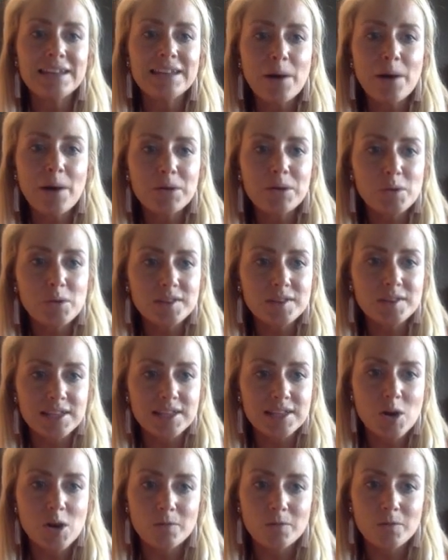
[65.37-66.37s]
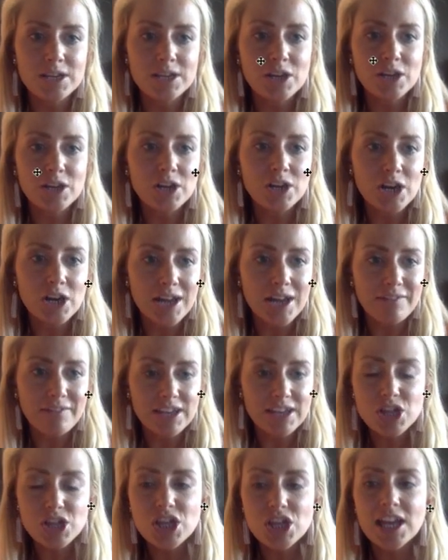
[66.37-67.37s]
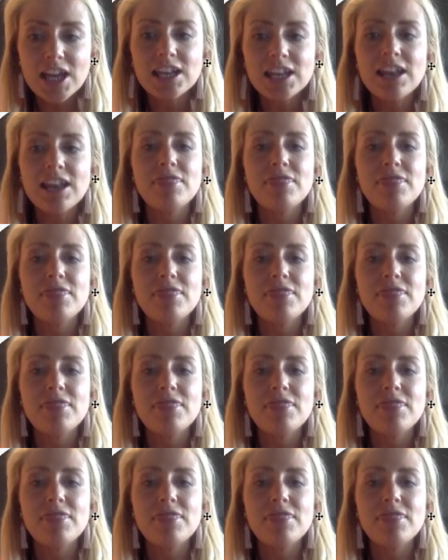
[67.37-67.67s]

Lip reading: we will see over here in our navigation